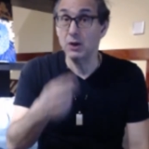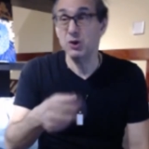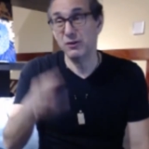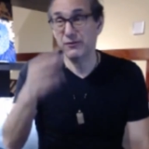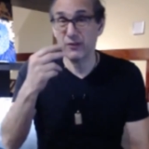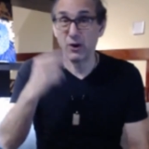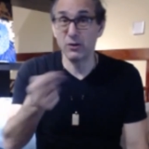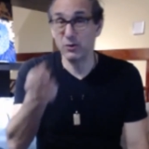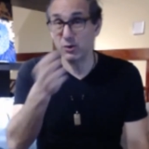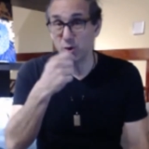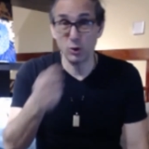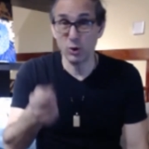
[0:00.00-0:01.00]
You're a foreigner.
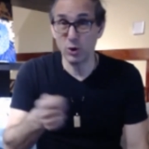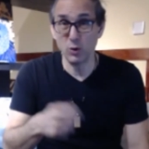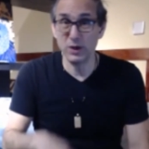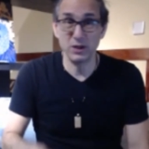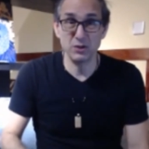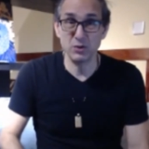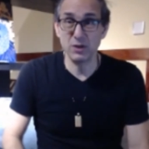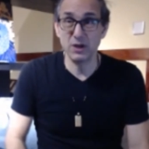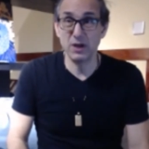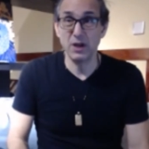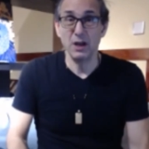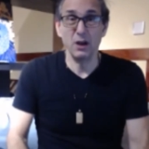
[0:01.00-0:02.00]
You don't want
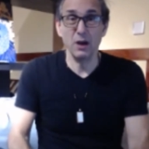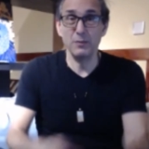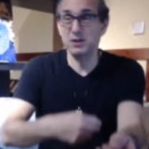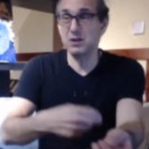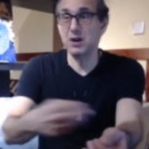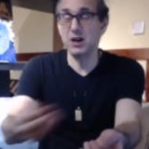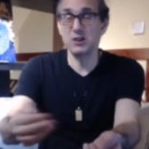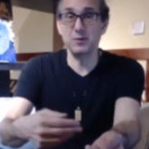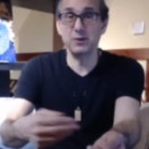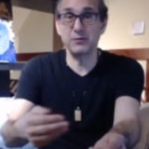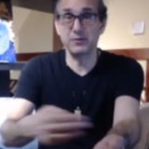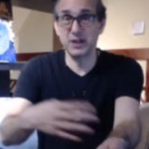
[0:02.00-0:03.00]
to come into the
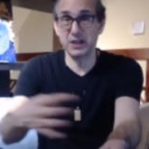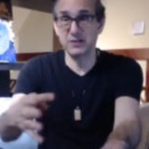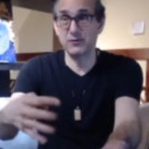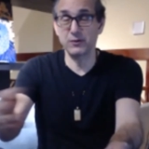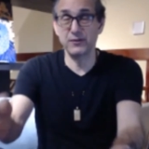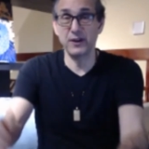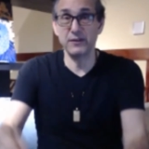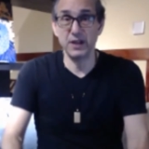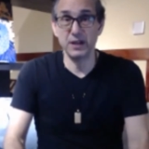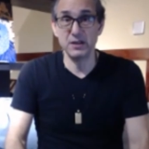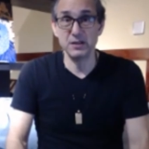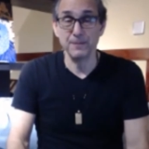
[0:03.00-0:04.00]
hospital for the next 4 or 5
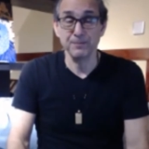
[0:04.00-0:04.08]
days